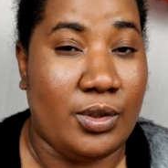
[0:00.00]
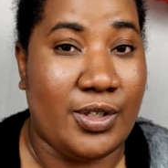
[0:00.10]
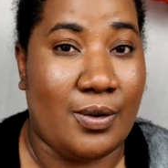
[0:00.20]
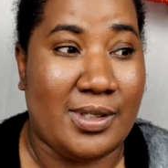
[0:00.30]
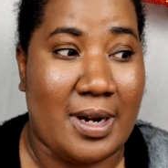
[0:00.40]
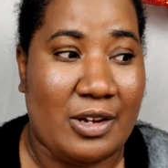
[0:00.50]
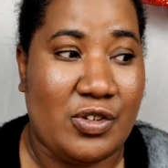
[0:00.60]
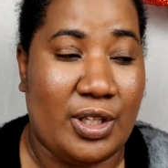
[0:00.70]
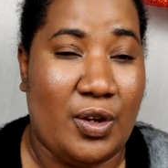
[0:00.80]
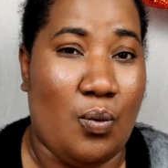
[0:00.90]
tones are
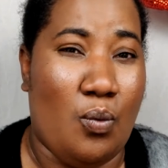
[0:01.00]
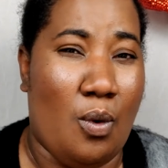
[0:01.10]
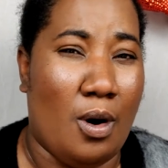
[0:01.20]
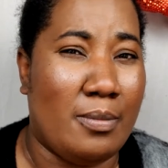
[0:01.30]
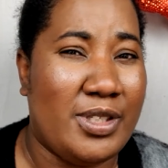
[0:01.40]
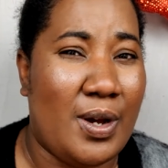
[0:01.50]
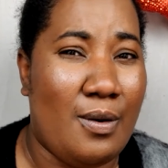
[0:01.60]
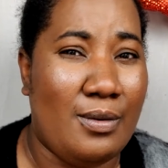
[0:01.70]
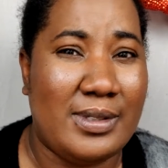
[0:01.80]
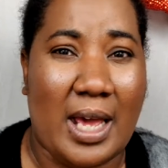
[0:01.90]
actually warm
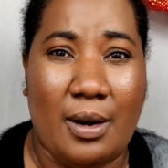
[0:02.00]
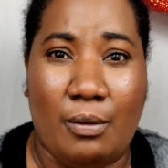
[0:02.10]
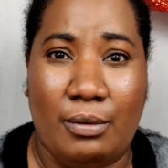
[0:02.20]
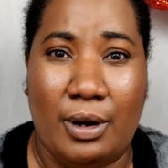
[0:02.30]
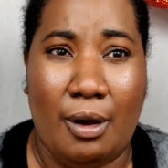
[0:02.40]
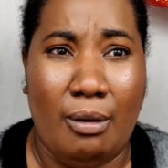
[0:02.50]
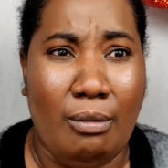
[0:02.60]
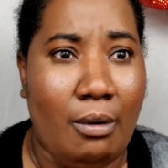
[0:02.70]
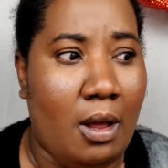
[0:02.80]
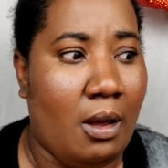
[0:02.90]
tones. I don't know.